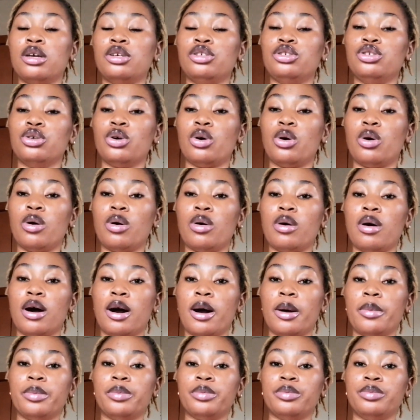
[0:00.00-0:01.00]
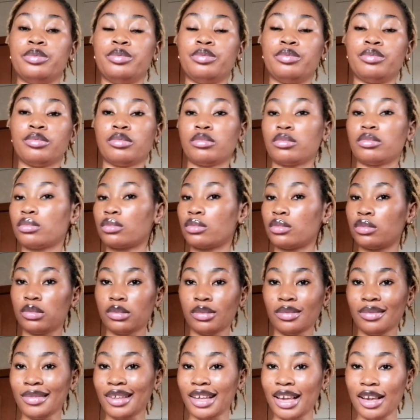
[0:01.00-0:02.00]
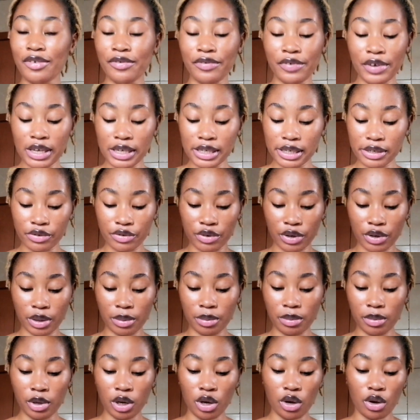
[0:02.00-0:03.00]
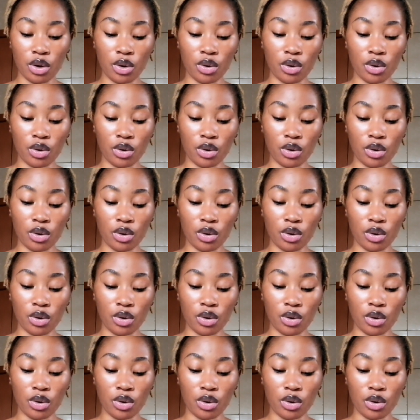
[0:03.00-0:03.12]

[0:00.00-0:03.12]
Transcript: your face cream.